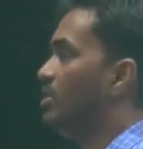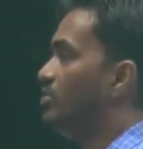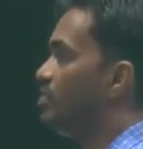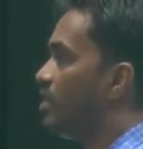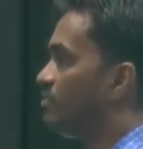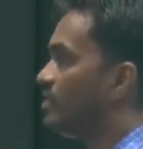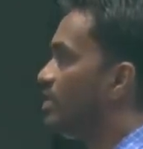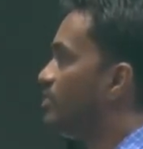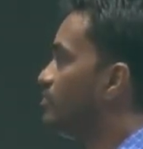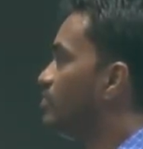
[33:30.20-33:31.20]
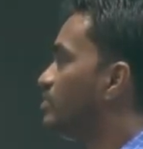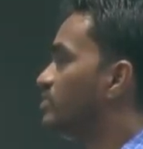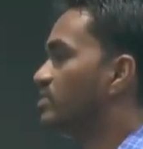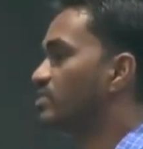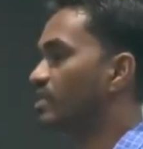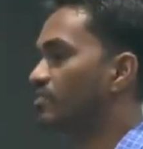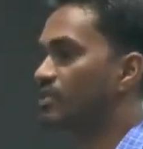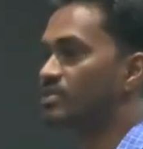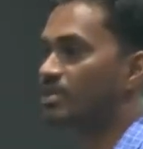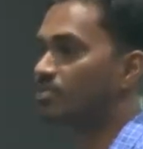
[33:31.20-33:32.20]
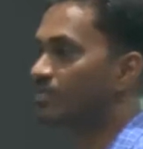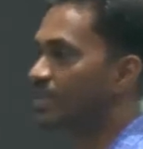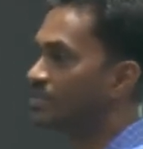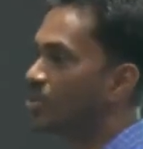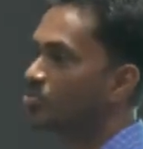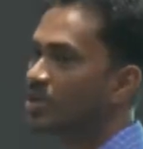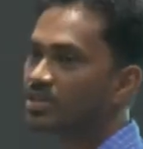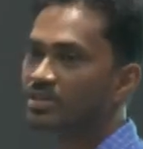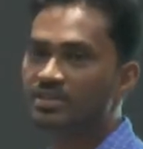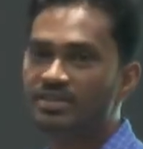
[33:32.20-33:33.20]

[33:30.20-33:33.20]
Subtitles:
you have great influencers. Like, for example, where is Kalumalli?